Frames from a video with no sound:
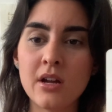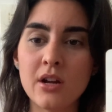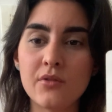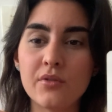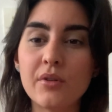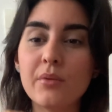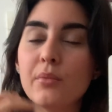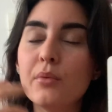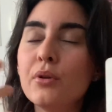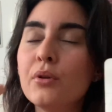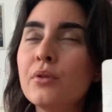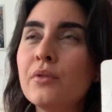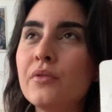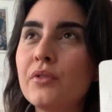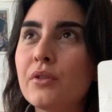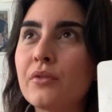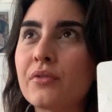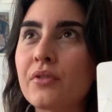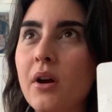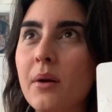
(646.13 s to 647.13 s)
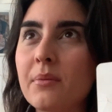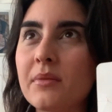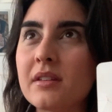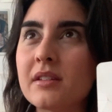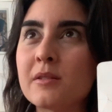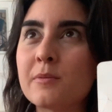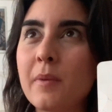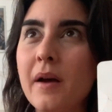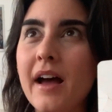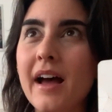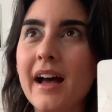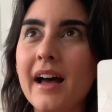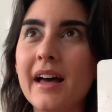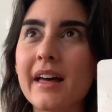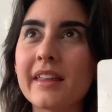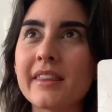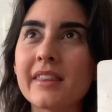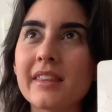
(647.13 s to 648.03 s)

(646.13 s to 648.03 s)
remove you from this path,